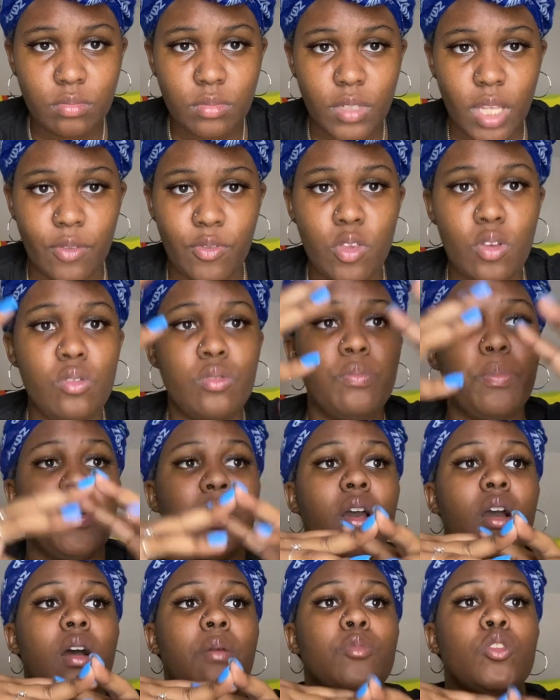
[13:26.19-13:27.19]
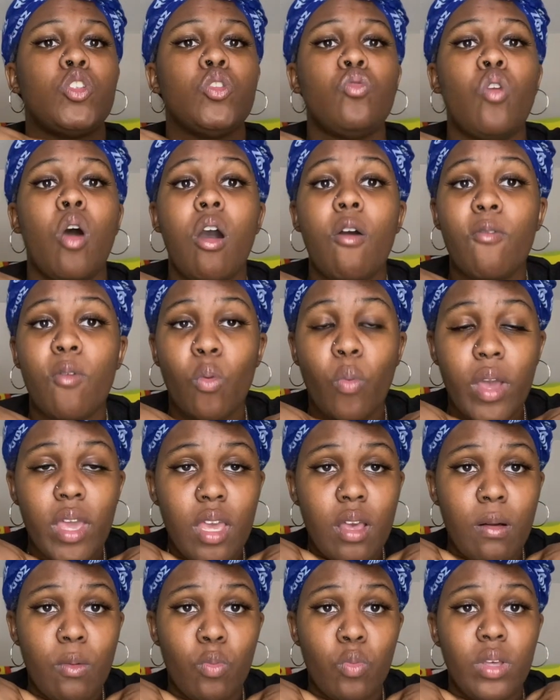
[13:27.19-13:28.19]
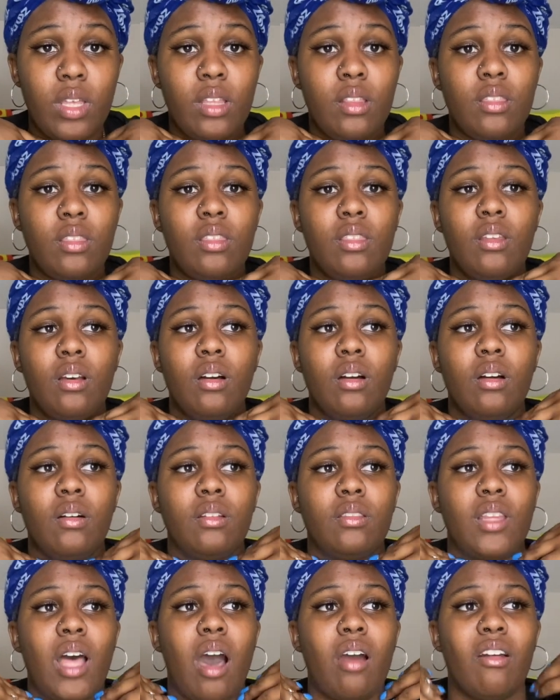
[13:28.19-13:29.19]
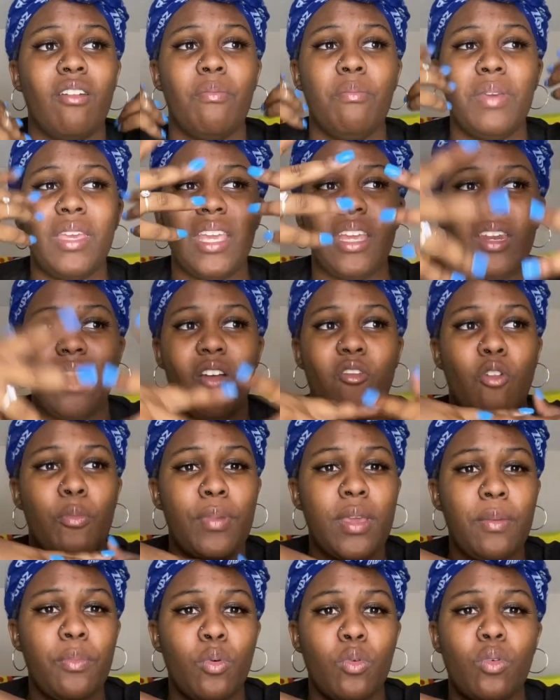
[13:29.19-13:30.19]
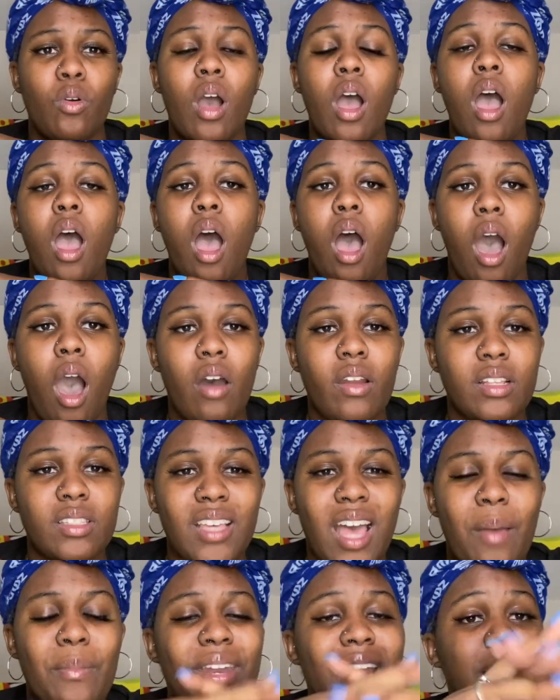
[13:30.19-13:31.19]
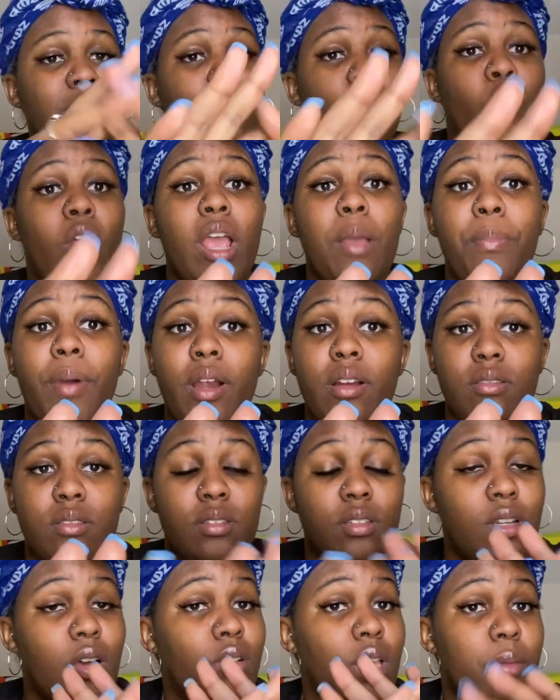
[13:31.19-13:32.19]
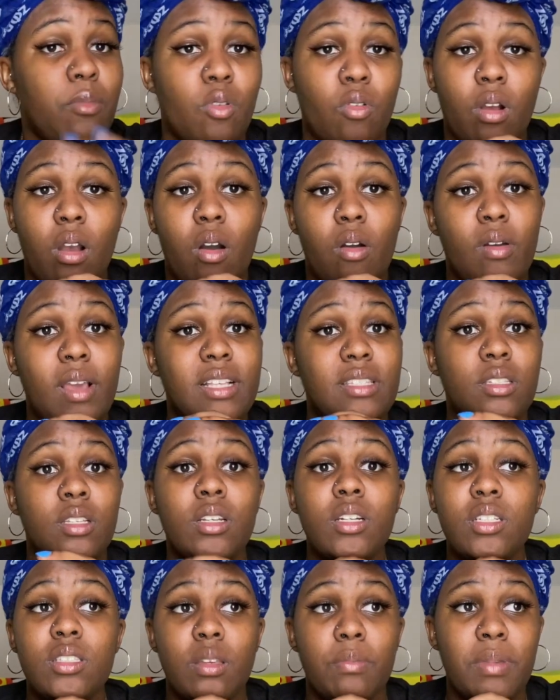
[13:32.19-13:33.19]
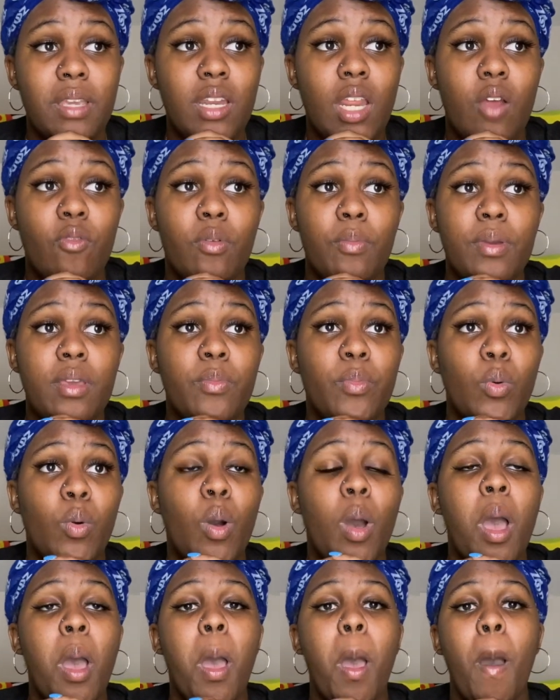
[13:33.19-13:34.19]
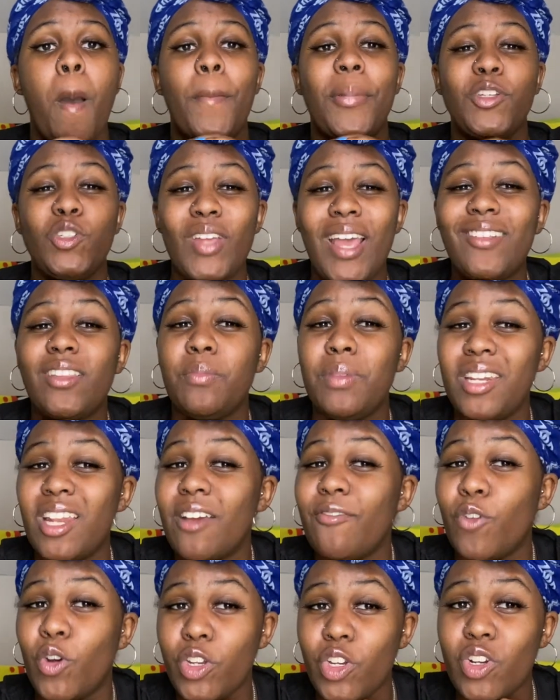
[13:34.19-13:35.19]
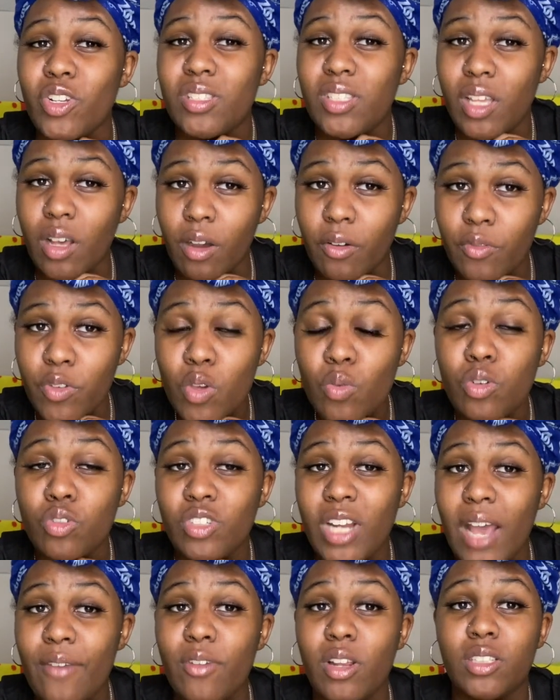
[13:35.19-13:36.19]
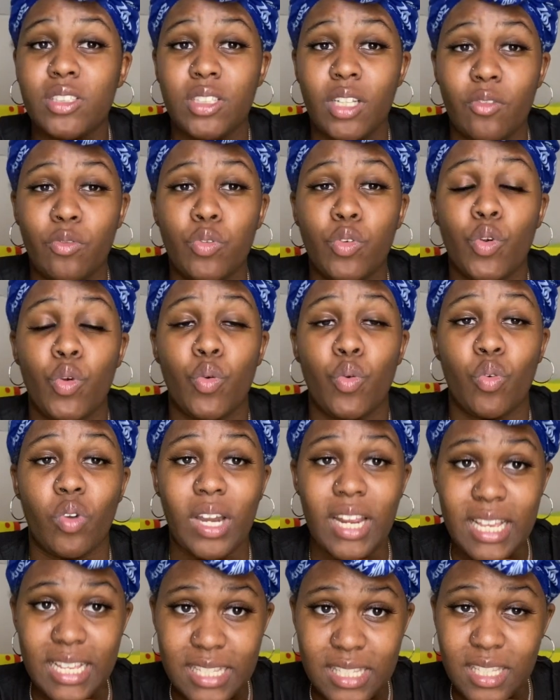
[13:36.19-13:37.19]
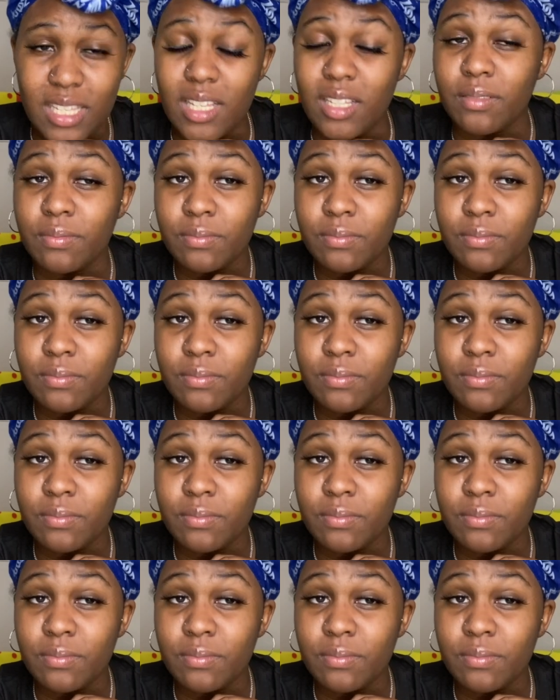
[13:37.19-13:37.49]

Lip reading: If you become too overwhelmed with the thought of being there for people all the time, and that's a great person, don't get me wrong. It's good to be there for people, but you have to be there for yourself. You will drive yourself crazy